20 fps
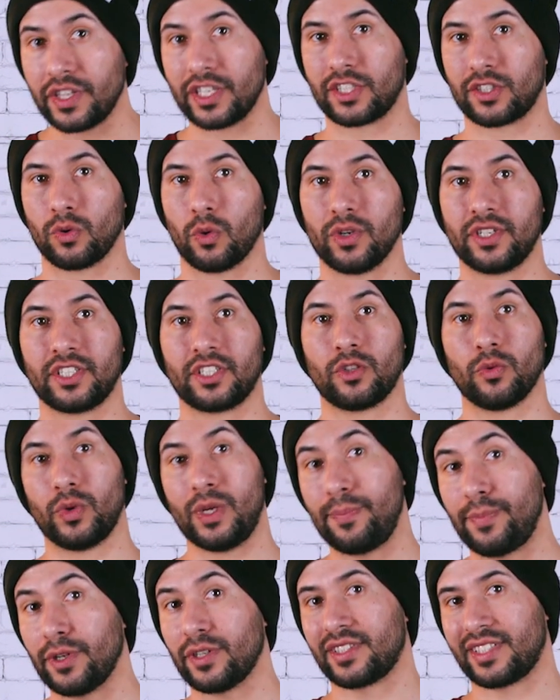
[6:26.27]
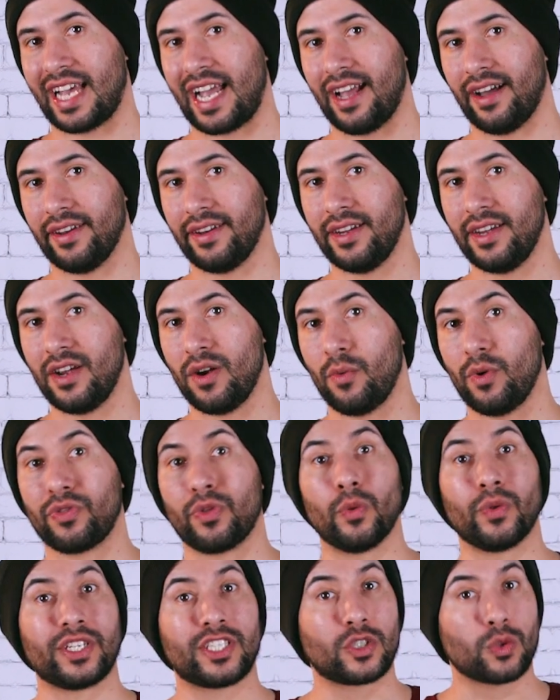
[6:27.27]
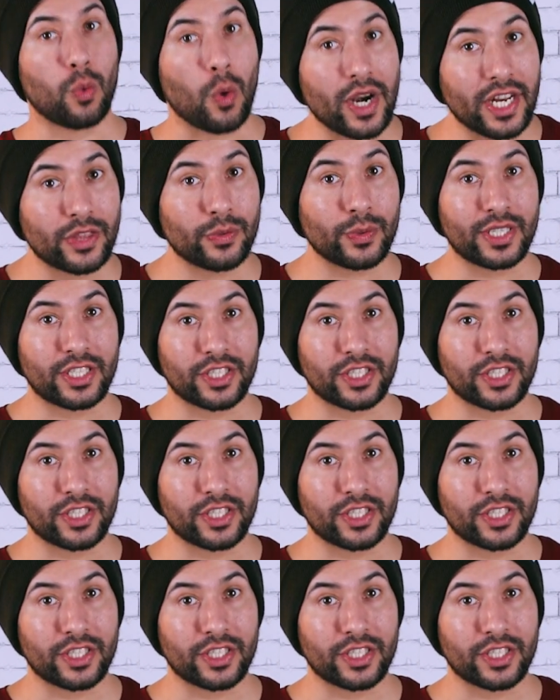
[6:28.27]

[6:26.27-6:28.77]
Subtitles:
the source to rebuild Zion, with only 23